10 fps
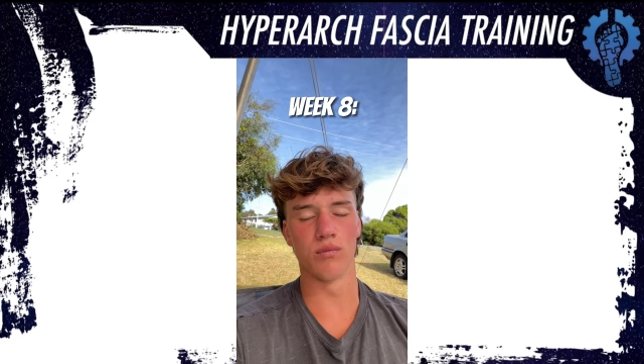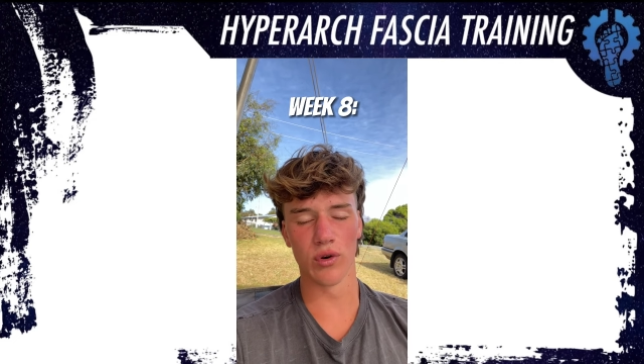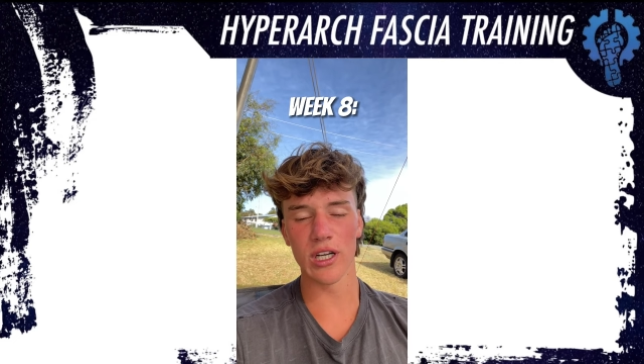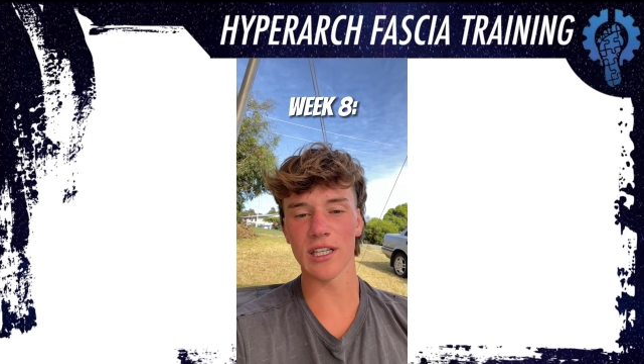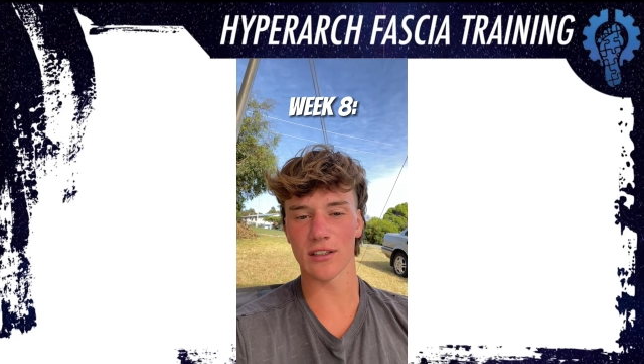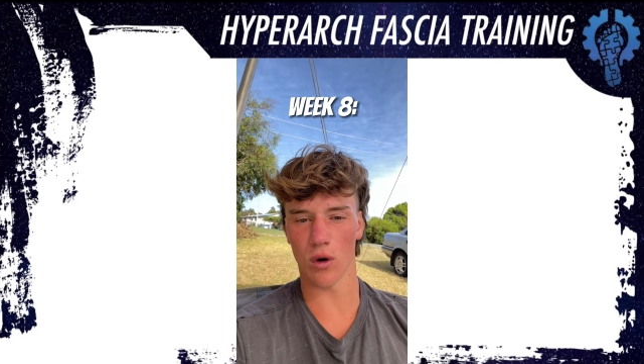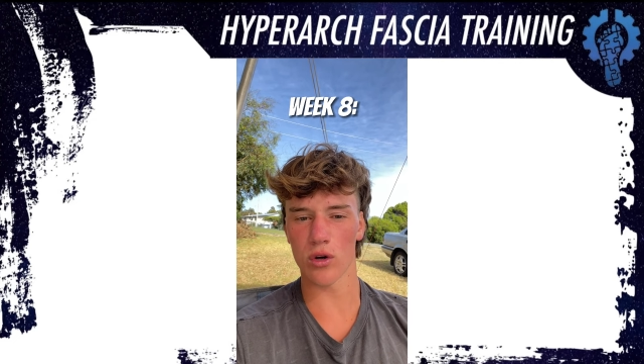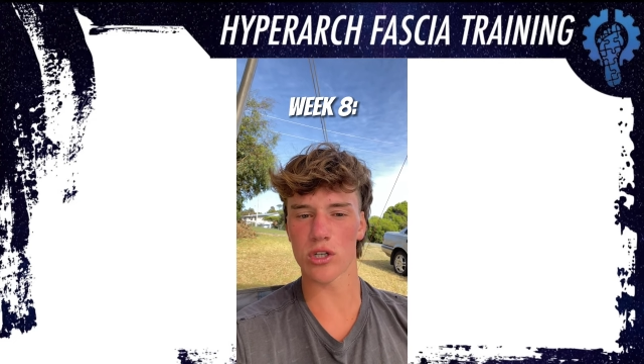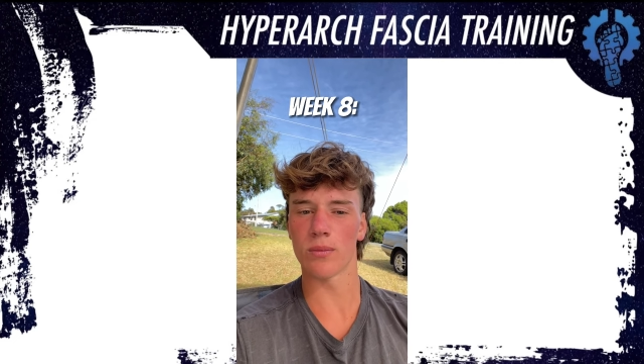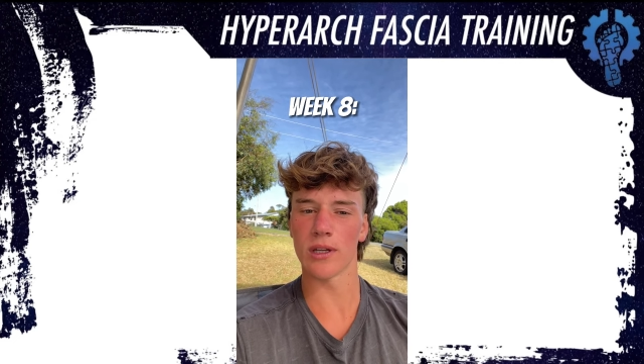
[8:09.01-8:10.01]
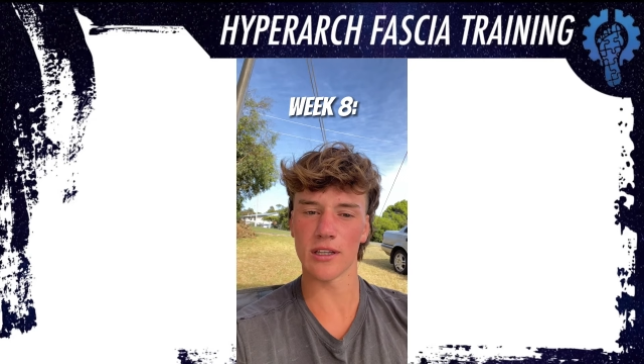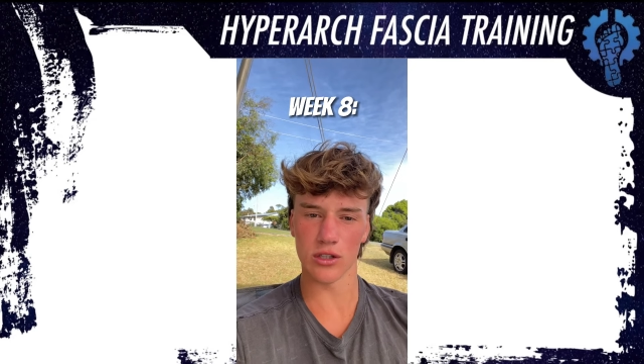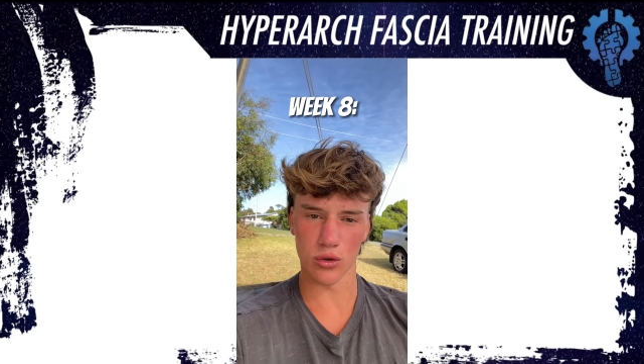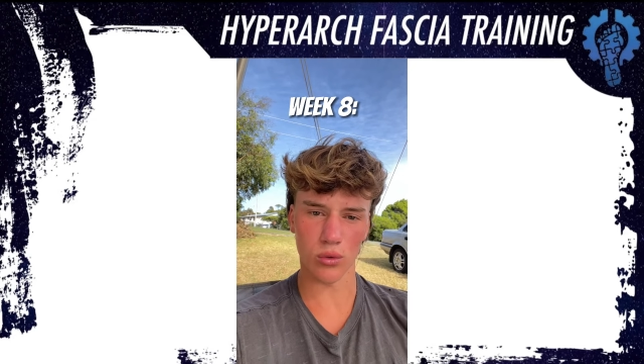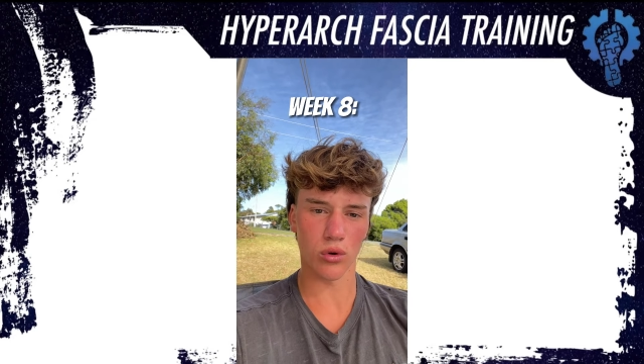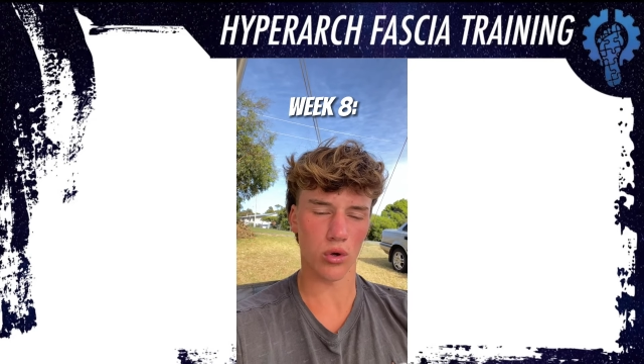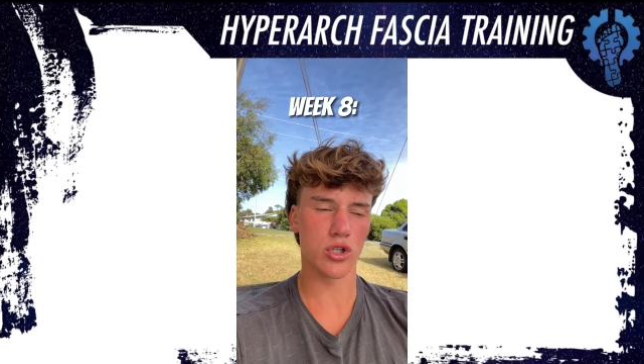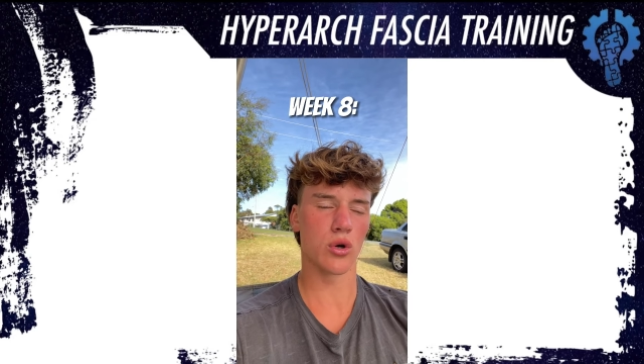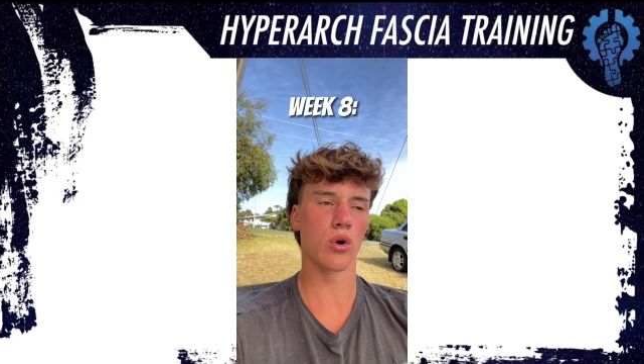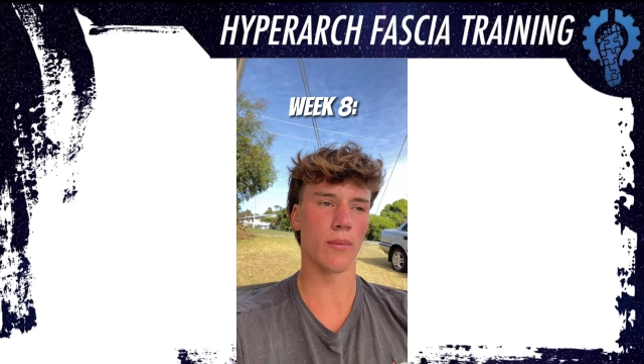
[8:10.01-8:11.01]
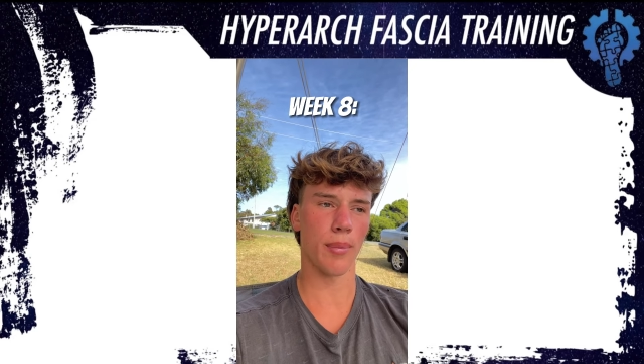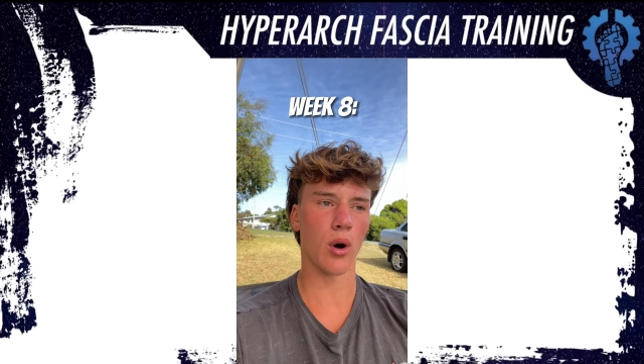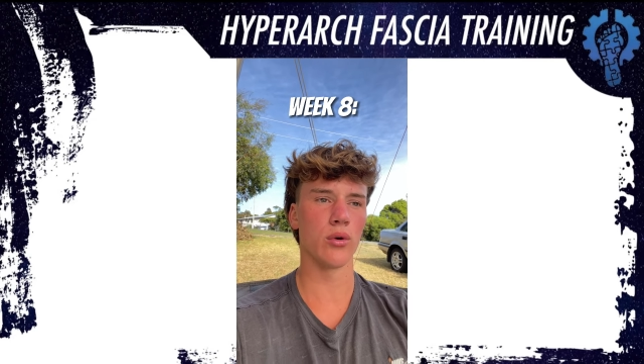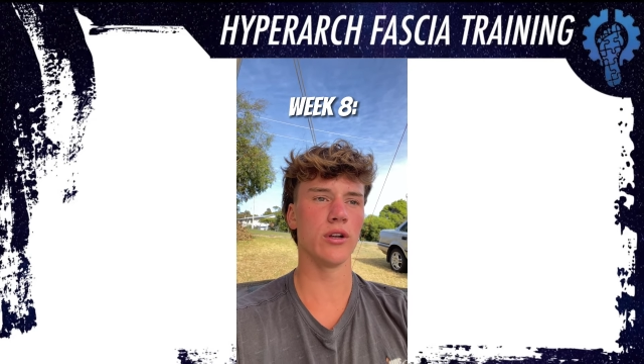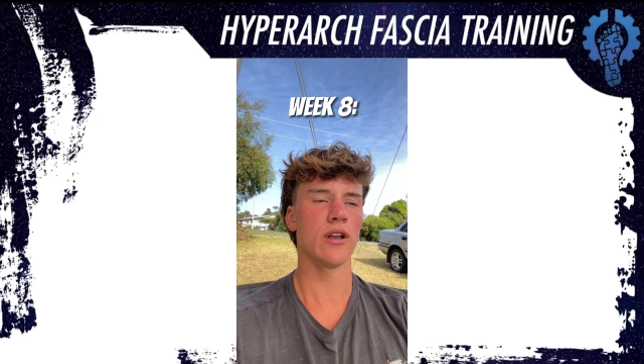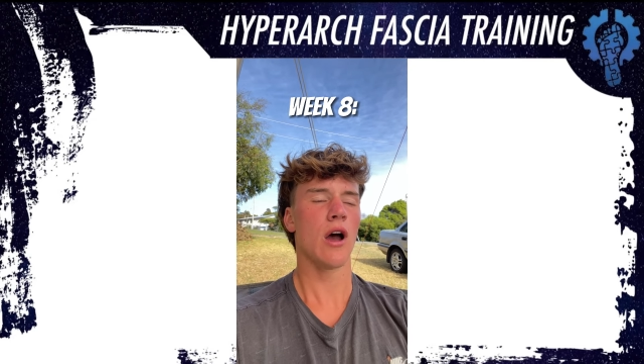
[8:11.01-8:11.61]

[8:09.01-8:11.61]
Really noticeably the neurological component